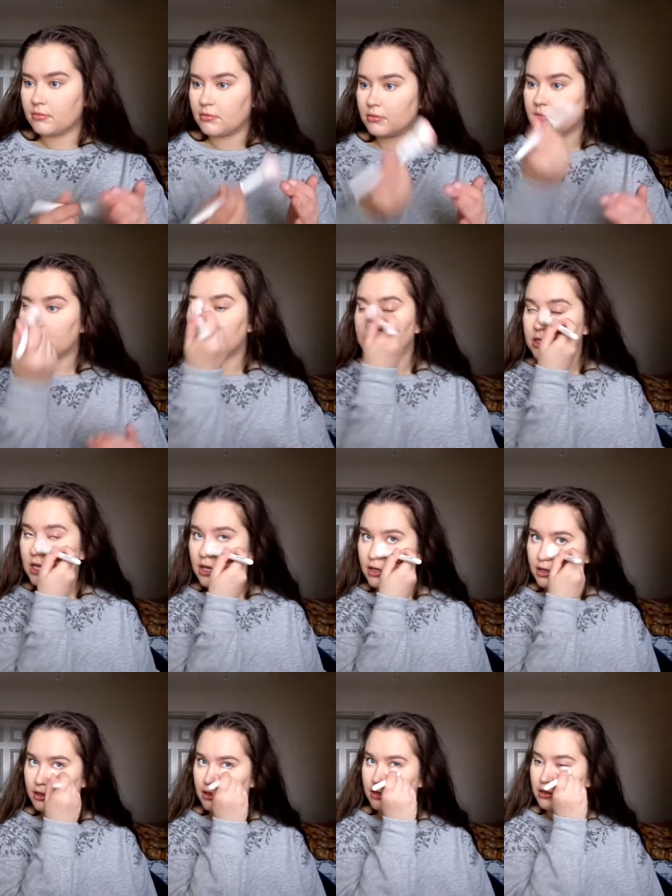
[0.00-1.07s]
I'm going to take
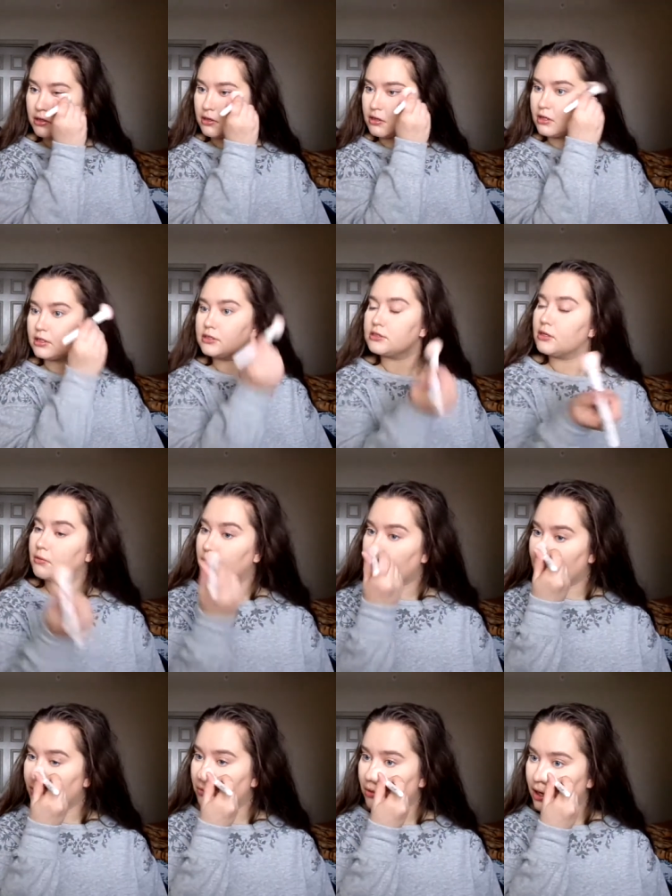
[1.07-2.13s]
this Wet
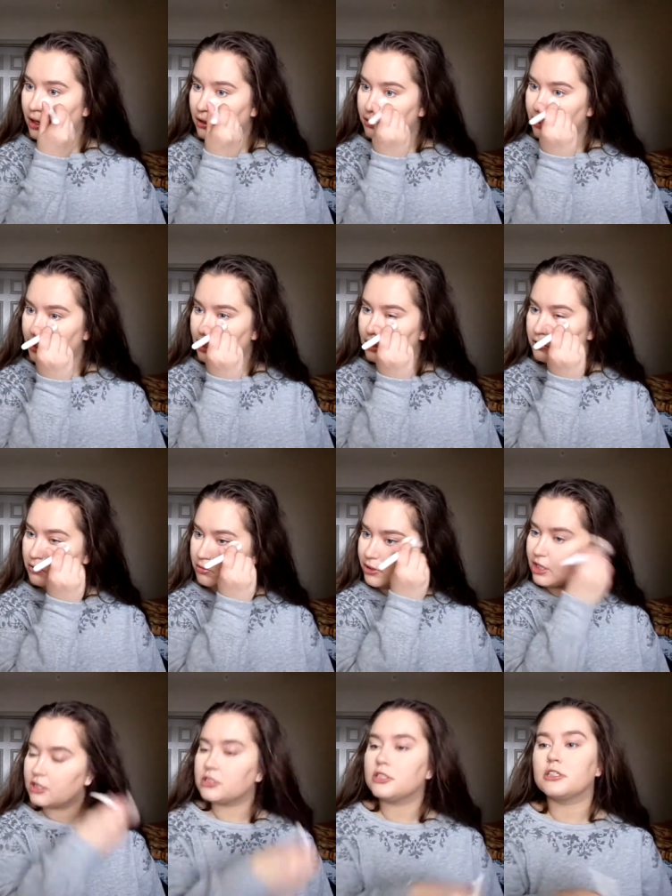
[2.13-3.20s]
n Wild angle
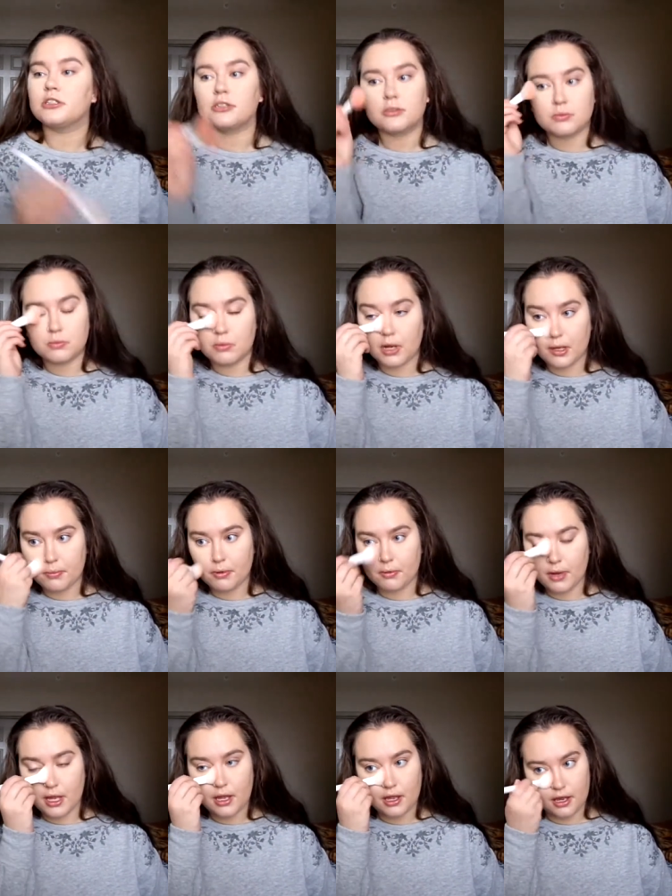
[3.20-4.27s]
brush and just wipe
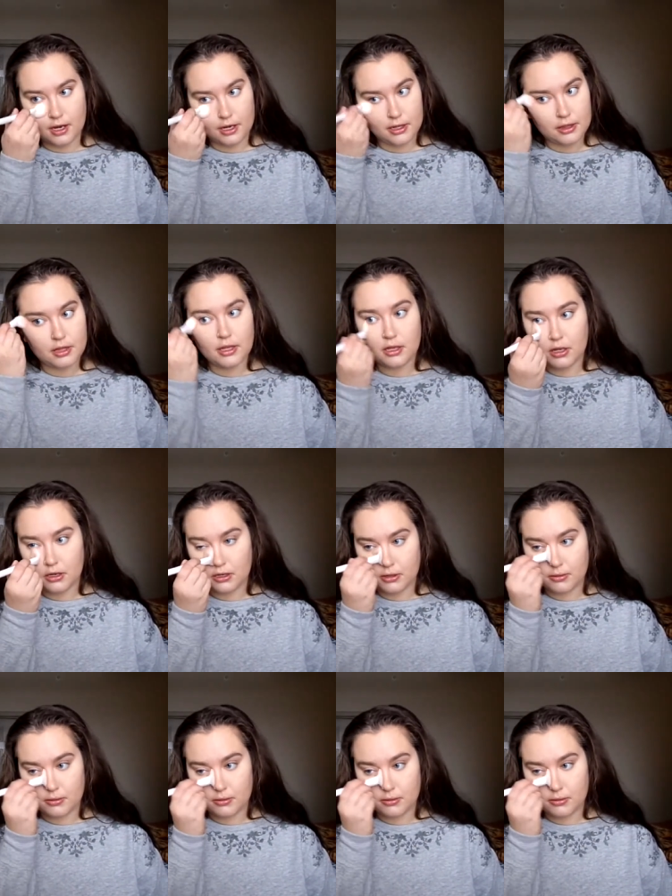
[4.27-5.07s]
away anything under